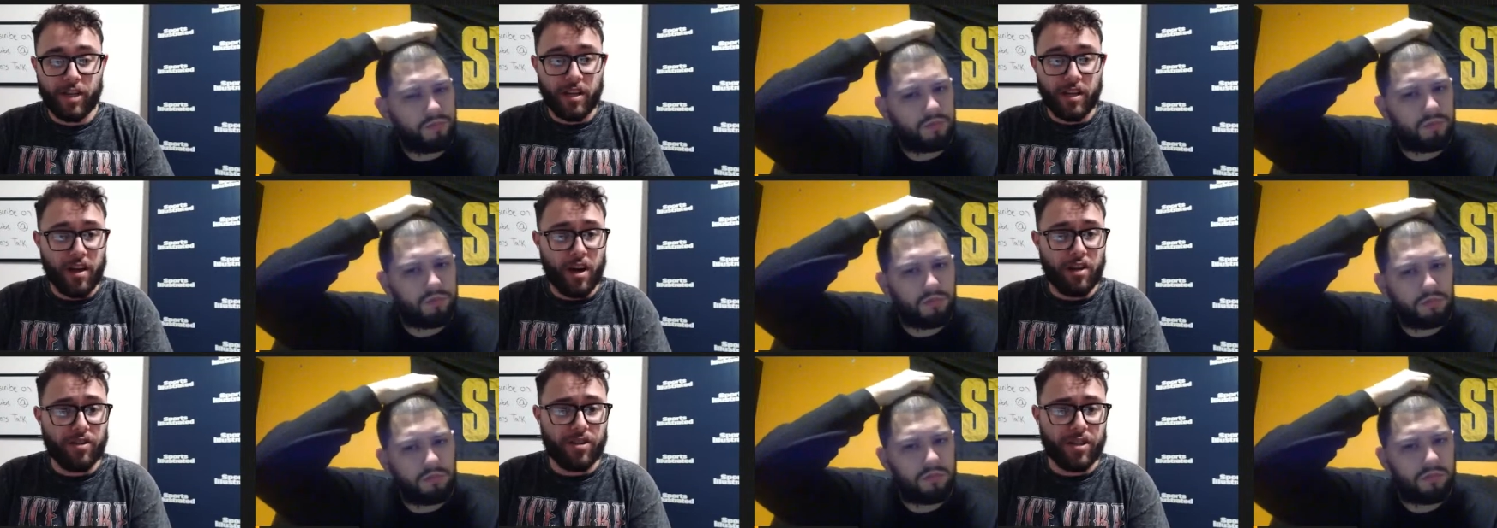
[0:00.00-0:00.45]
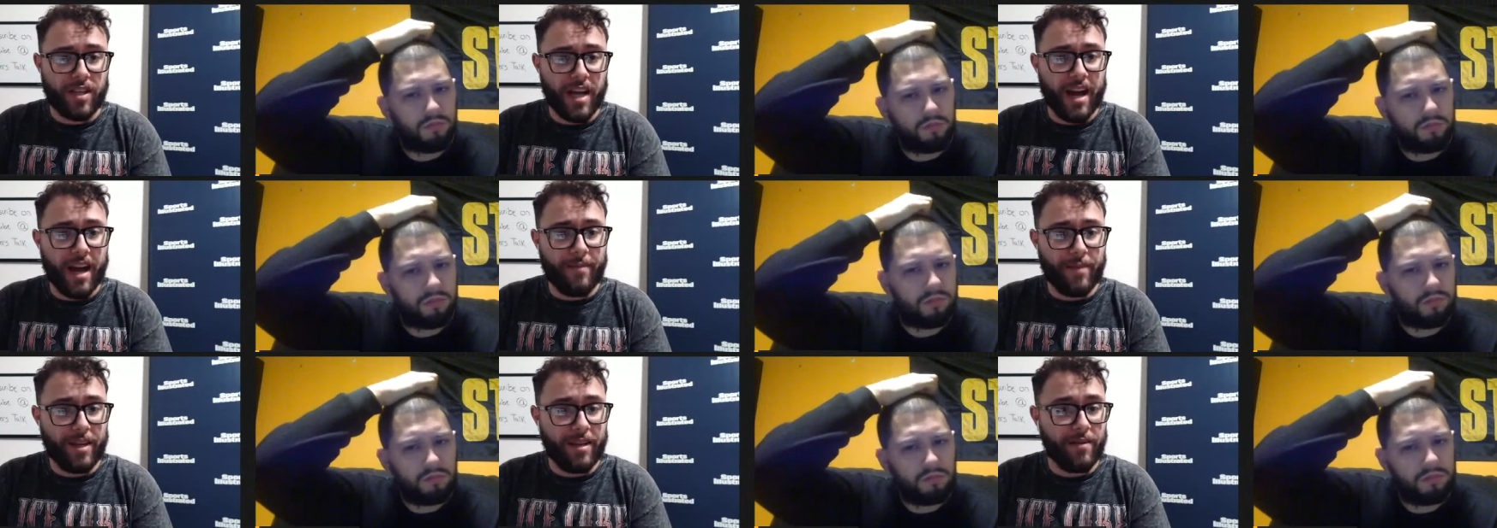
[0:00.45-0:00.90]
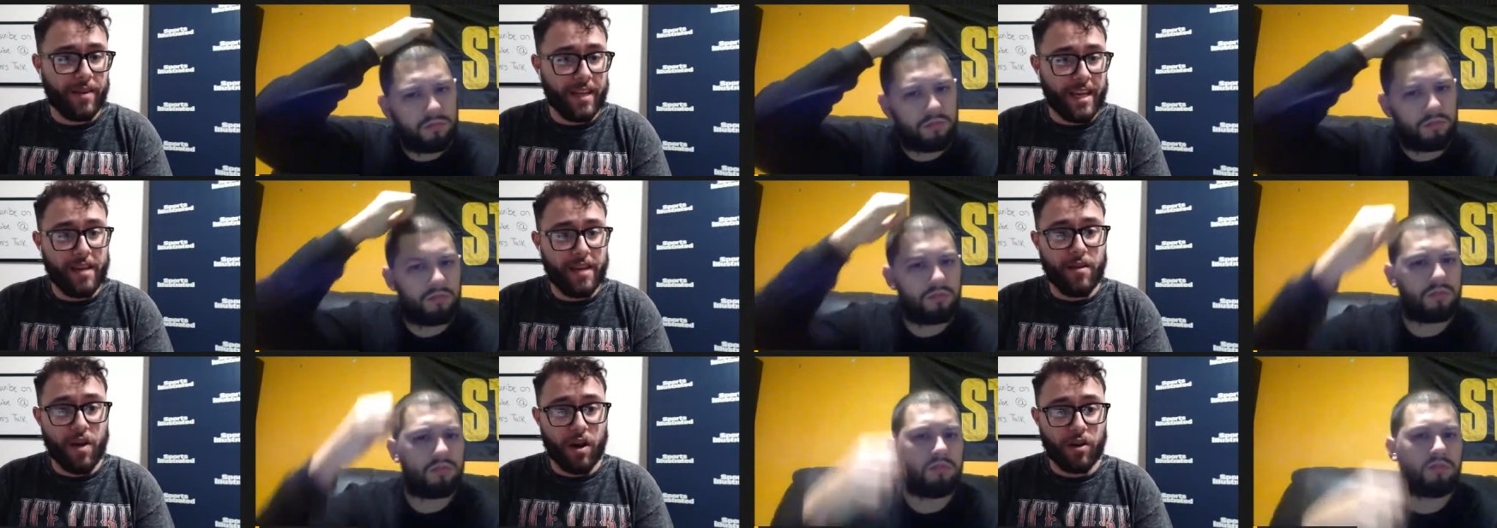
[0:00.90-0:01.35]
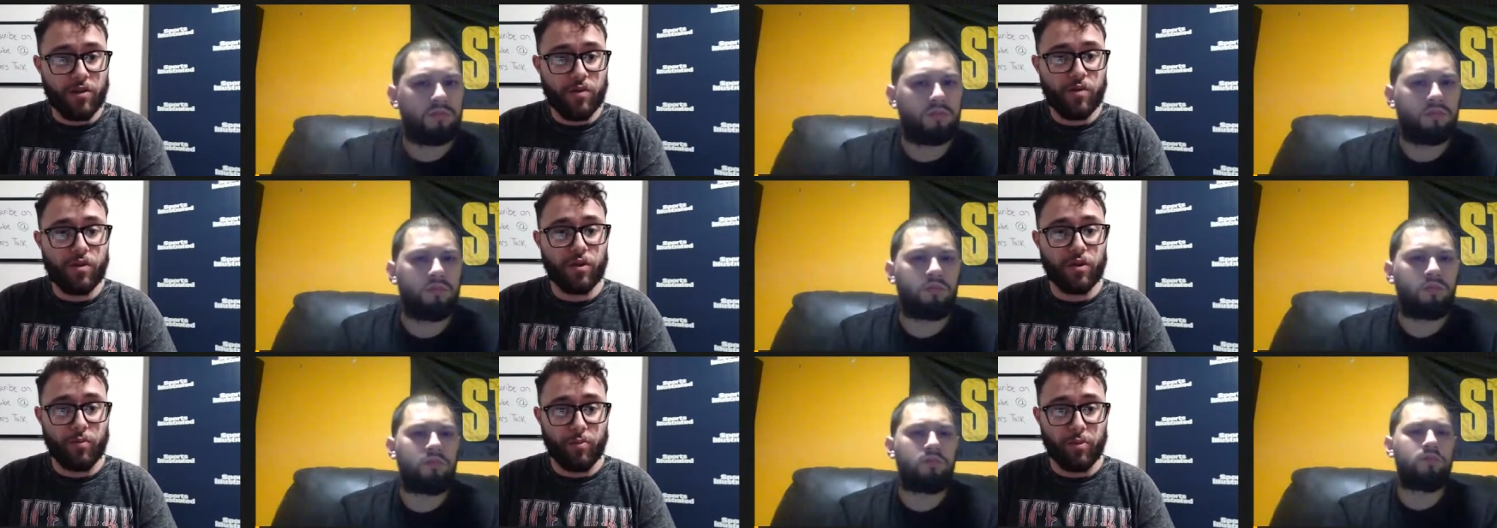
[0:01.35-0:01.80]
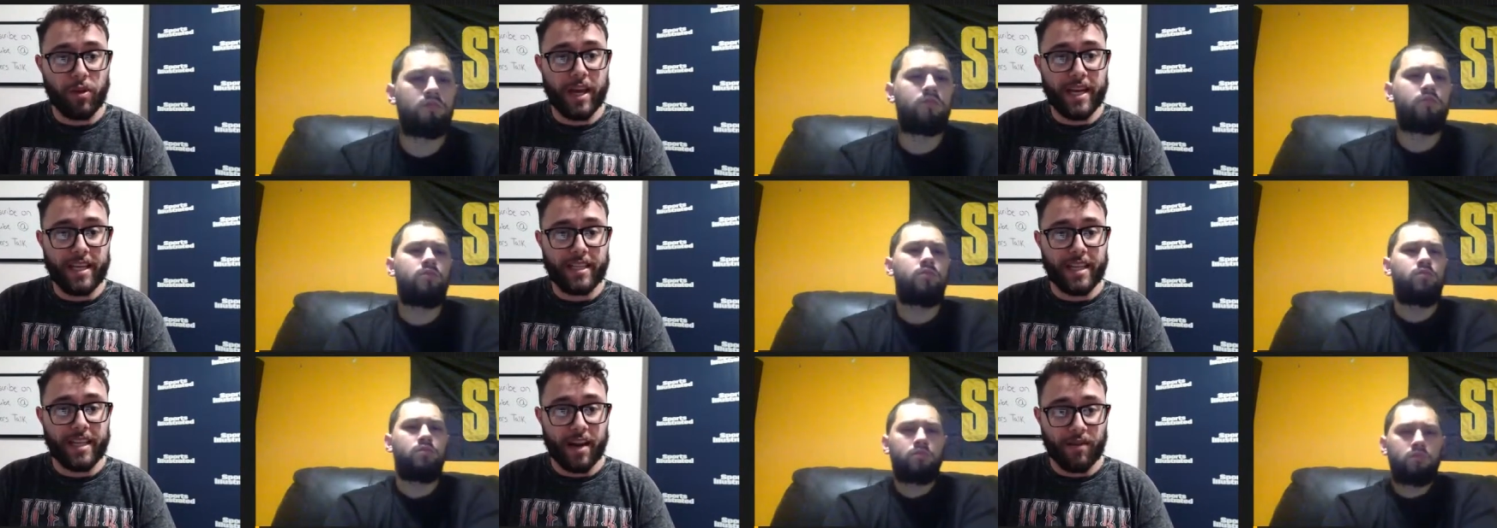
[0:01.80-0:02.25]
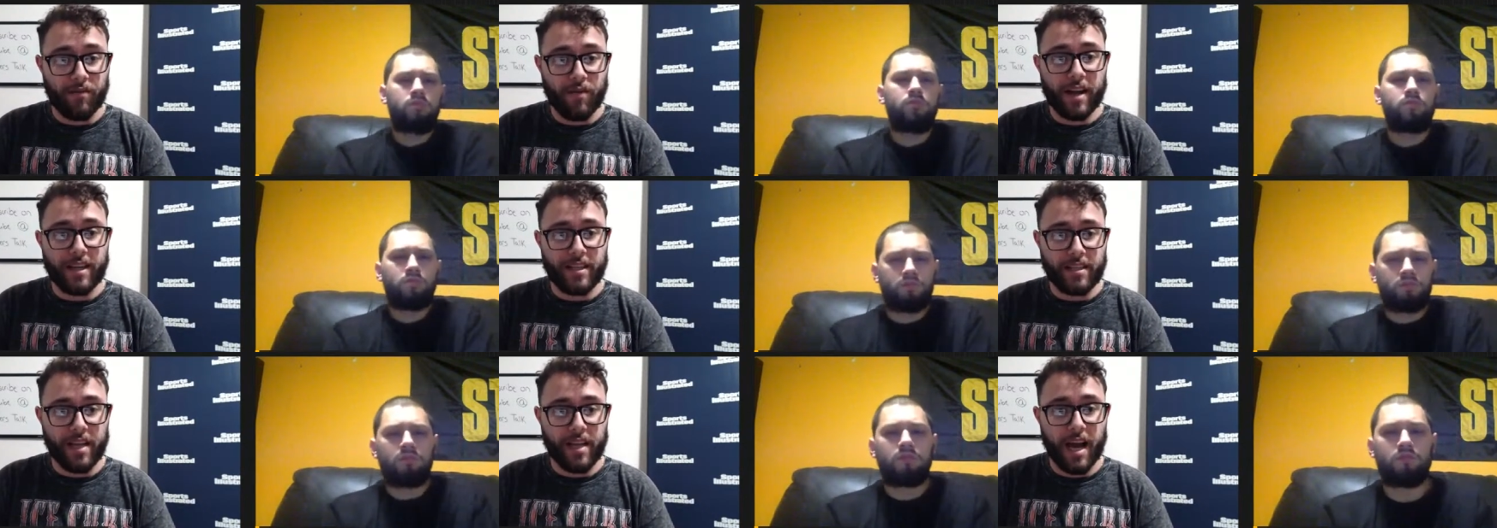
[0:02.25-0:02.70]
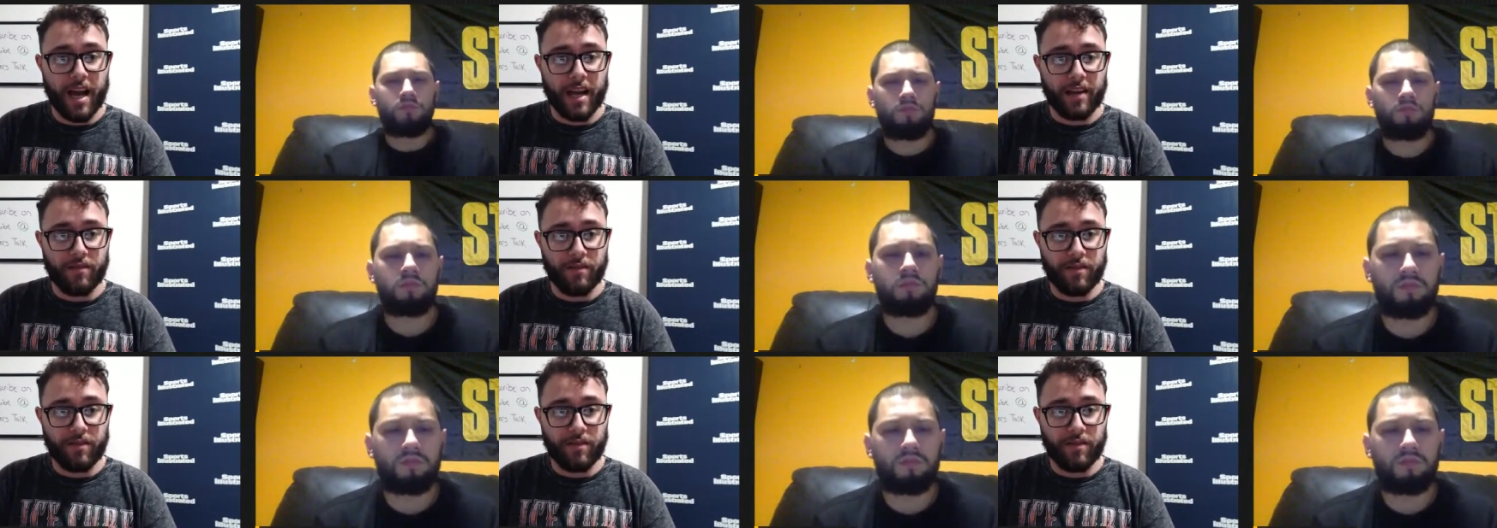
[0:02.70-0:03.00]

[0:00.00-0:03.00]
Speaker 1: on the other side? I mean, he usually plays that right side,